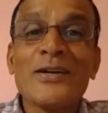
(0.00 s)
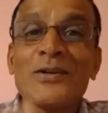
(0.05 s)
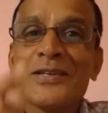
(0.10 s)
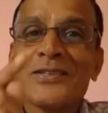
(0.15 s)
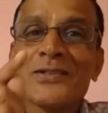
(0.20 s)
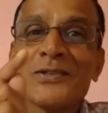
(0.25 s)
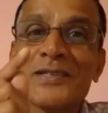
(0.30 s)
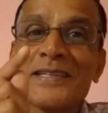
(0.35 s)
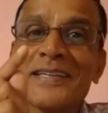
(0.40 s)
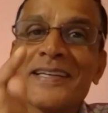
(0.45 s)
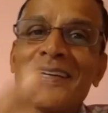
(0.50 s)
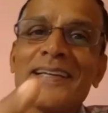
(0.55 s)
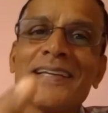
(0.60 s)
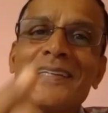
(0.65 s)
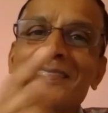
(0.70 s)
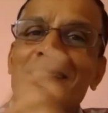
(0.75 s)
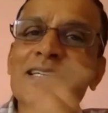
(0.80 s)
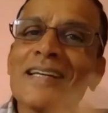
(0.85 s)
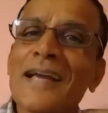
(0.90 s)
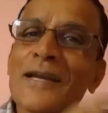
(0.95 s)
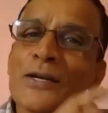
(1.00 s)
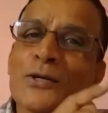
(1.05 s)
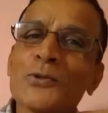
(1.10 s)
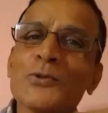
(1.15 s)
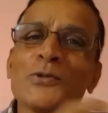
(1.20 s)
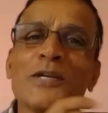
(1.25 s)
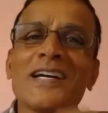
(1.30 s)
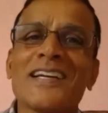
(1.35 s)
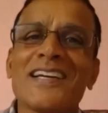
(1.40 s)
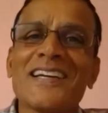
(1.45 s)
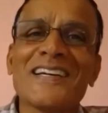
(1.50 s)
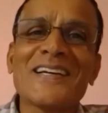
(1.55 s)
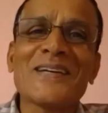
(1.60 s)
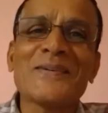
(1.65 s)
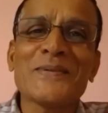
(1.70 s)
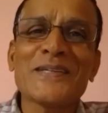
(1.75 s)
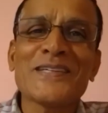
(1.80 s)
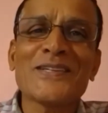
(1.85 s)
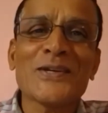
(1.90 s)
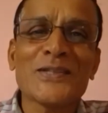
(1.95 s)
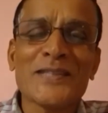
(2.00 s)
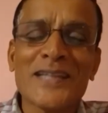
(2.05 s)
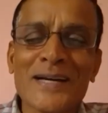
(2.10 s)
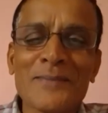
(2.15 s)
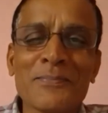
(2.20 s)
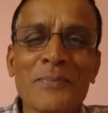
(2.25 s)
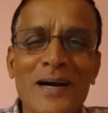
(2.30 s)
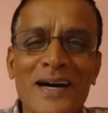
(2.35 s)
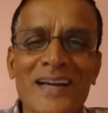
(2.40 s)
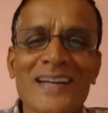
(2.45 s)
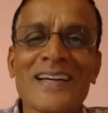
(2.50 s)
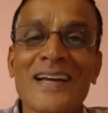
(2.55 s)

So the irrigation can do that little bit on that part.